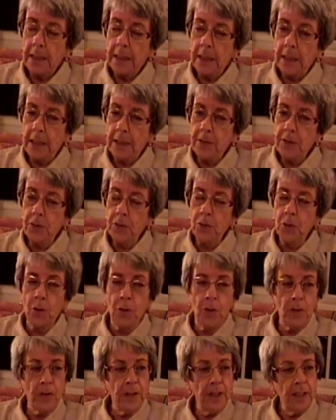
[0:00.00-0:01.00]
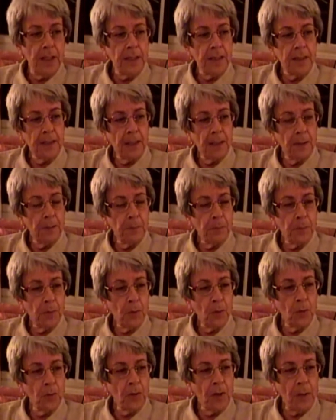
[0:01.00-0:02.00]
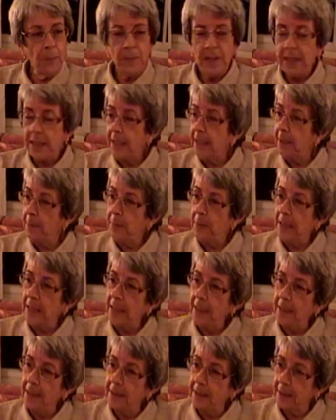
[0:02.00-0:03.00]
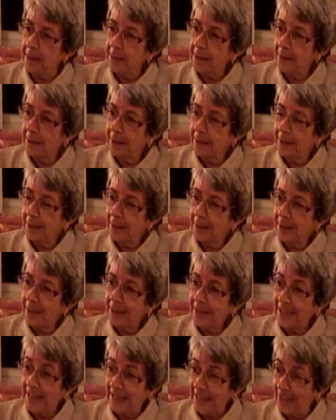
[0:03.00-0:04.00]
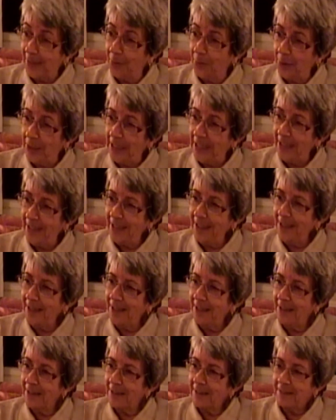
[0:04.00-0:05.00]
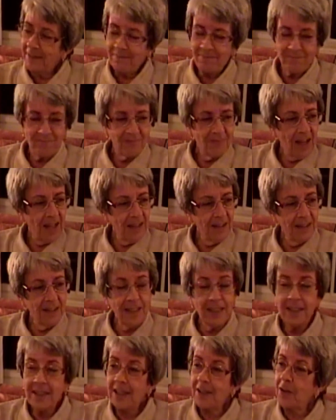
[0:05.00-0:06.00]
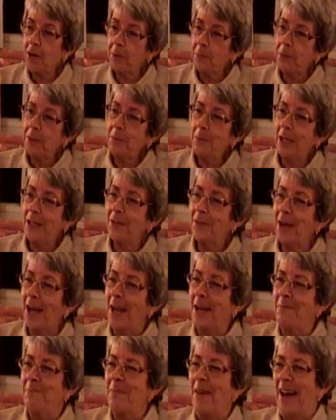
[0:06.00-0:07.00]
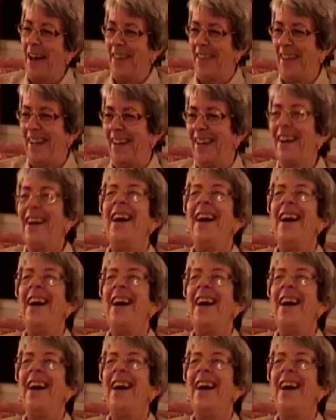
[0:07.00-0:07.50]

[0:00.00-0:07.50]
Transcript: There's a program, The Hillbillies, the little old lady. I think they copied my grandmother.